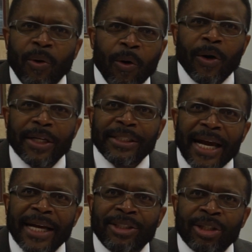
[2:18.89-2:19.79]

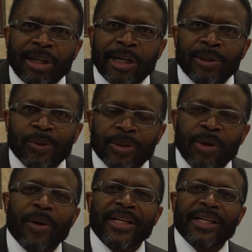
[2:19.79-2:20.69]
Organize your clothes.
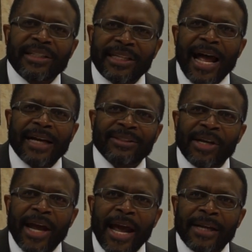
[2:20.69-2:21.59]
Know where your socks are
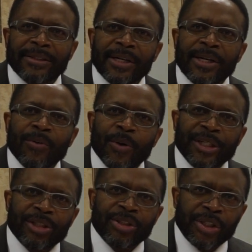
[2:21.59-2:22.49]
at, where
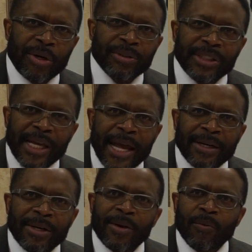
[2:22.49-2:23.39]
your shirts
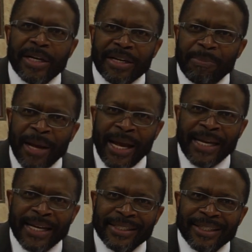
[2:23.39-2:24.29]
at, where your
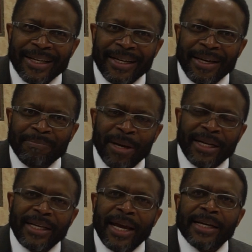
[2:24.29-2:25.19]
pants. And
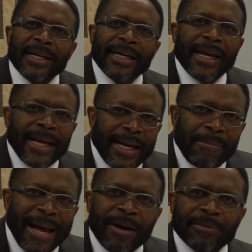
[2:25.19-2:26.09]
better yet, lay
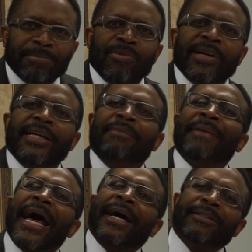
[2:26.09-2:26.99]
them out. Bring them
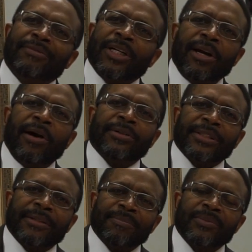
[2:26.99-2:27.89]
out of the
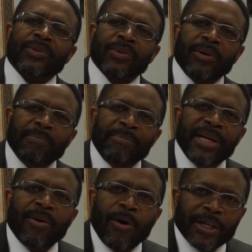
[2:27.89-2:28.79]
closet.
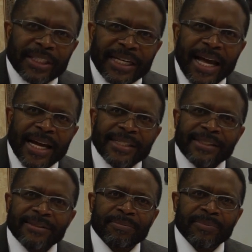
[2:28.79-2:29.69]
Be
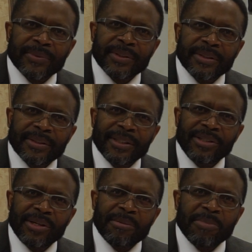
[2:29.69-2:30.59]
organized.
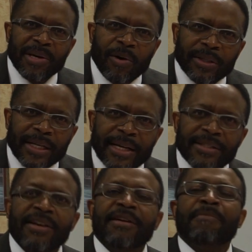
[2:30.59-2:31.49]
Did you hear me? Be
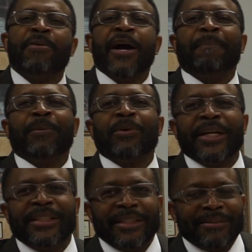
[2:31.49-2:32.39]
organized.
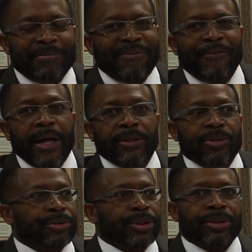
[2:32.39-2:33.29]
Preparation. My father
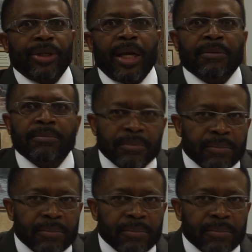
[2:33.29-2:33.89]
used to say,